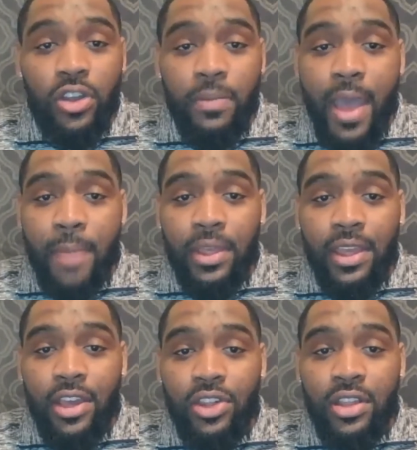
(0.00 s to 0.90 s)

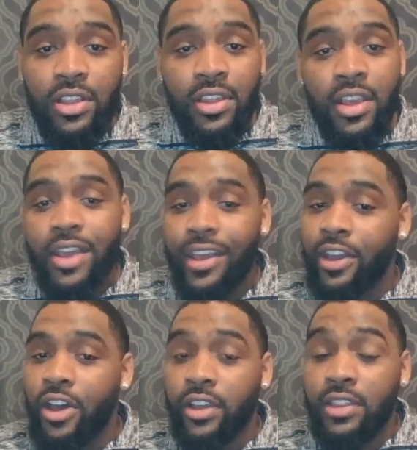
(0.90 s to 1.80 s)
applications. It
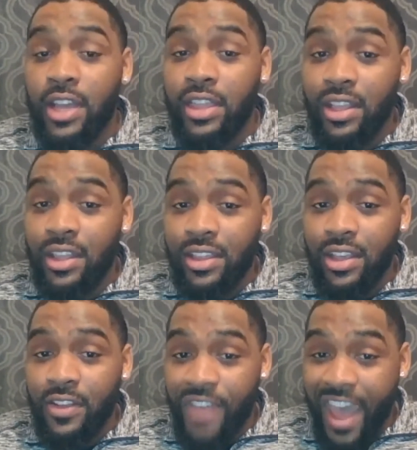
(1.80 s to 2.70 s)
costs nothing to send to
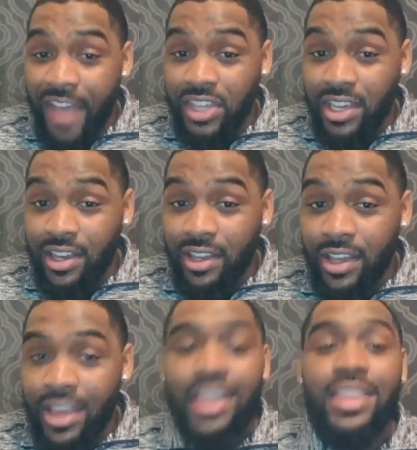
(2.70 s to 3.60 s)
FAFSA.
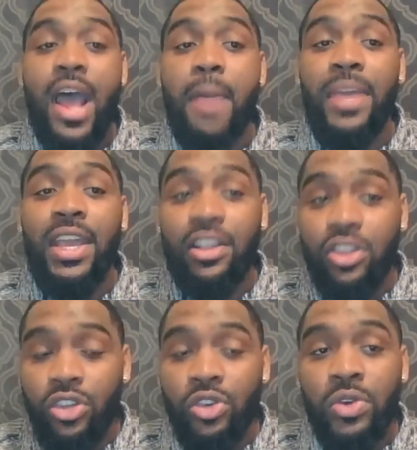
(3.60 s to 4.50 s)
That means
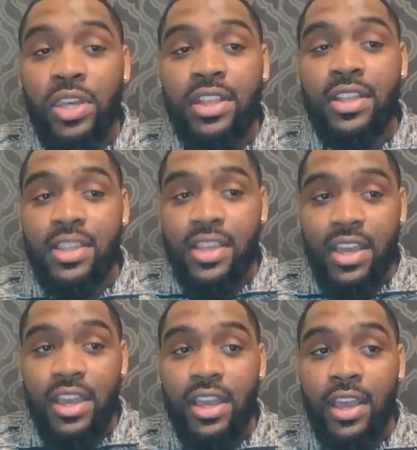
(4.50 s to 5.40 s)
you can
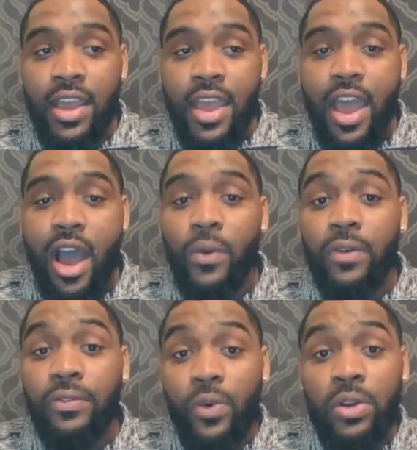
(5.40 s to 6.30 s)
see how
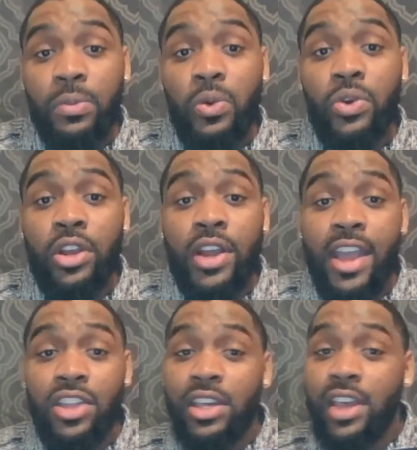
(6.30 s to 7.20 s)
affordable your
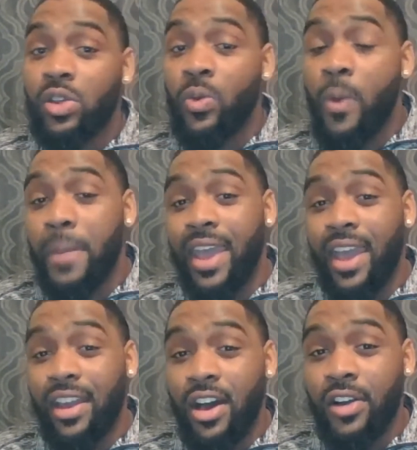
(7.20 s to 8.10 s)
education will be at
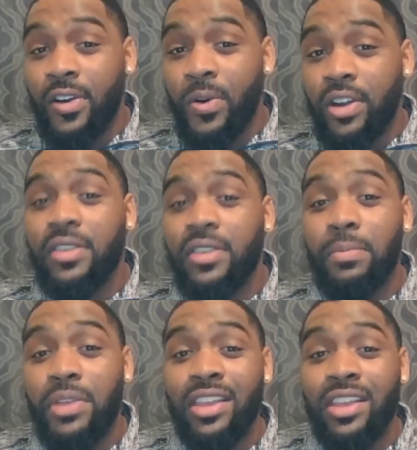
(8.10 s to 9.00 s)
Concord,
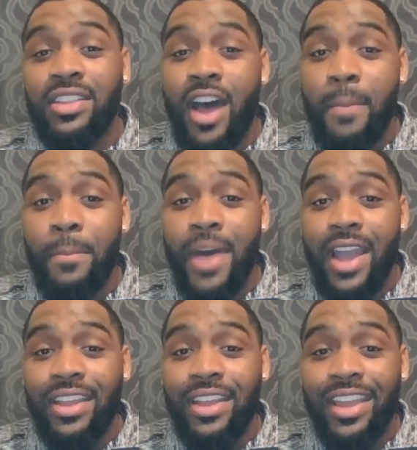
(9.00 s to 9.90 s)
completely
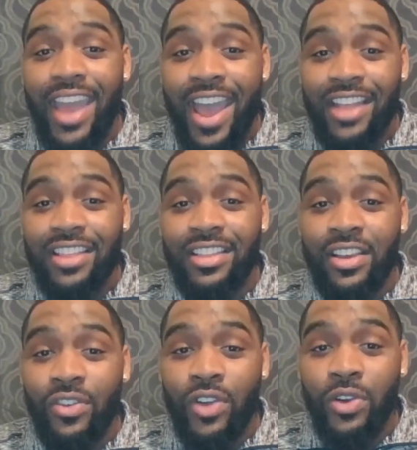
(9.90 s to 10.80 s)
non-binding at
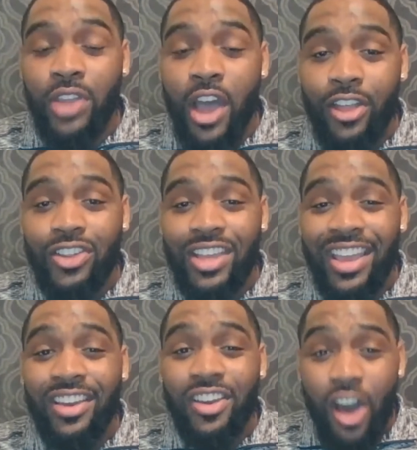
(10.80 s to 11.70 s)
$0
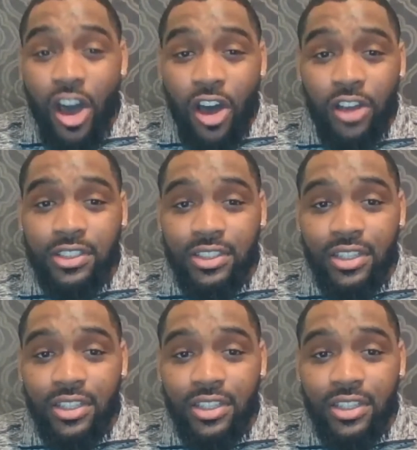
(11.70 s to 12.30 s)
in cost.